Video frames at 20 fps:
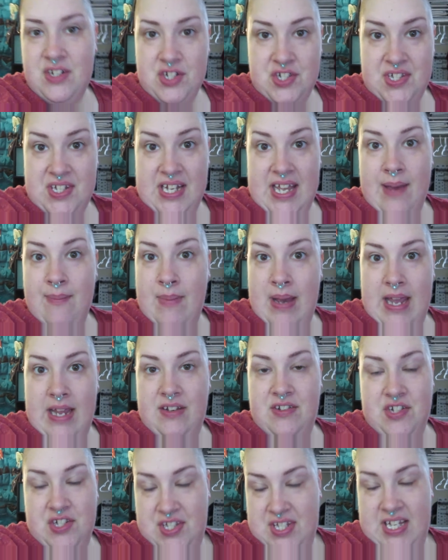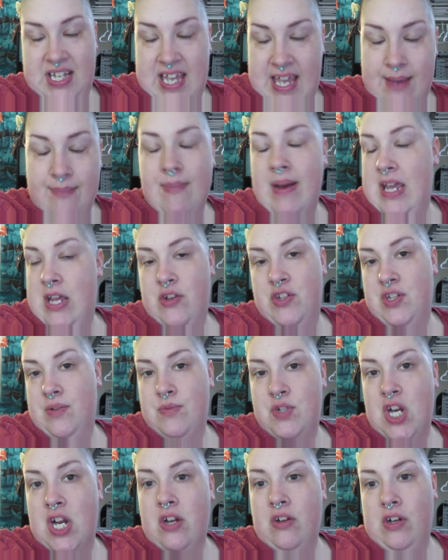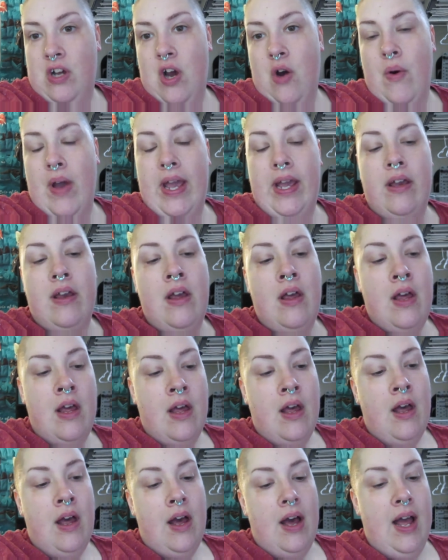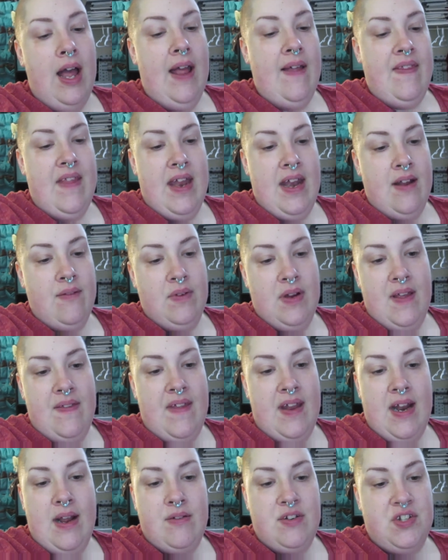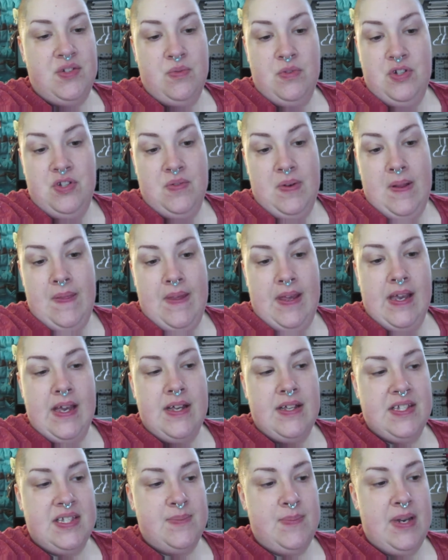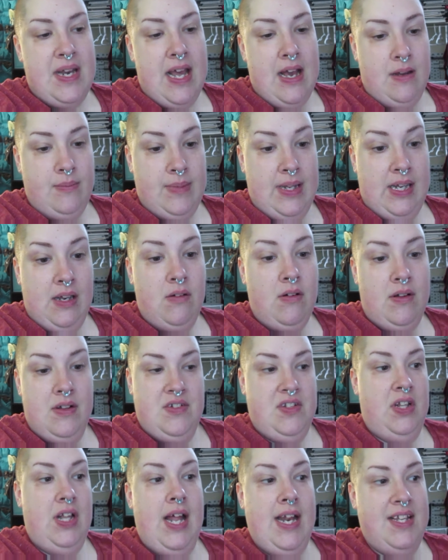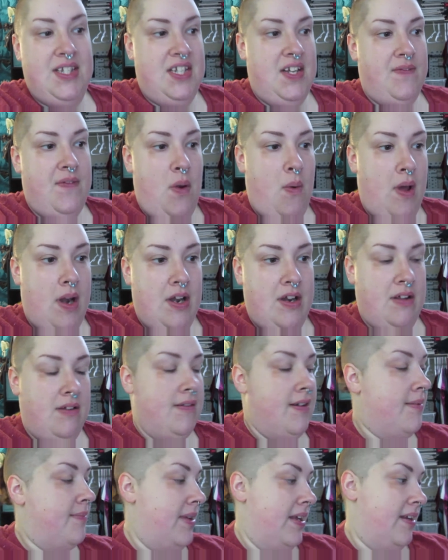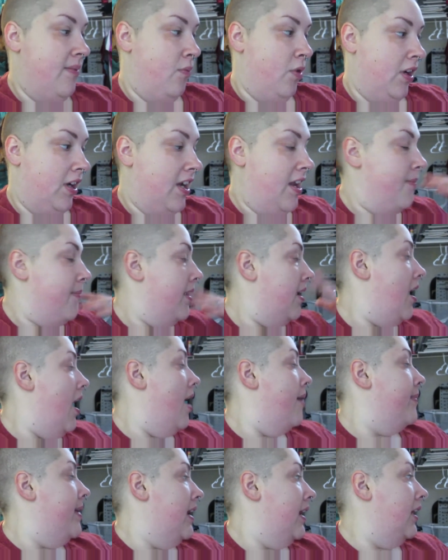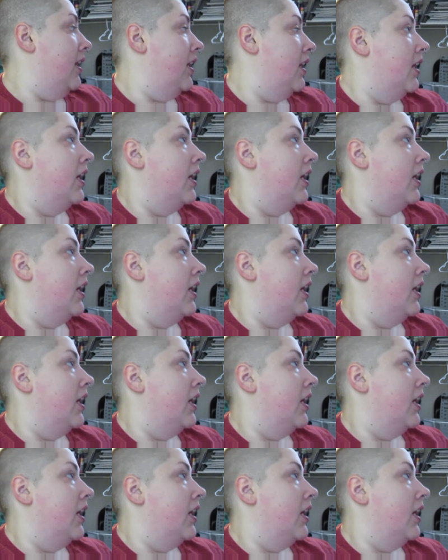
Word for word: just to get my, just to keep my YouTube channel going. And then every, and then I just wouldn't do anything else. But now I'm like, oh, there's a lot of stuff I want to do. I mean, I'm working on my comic,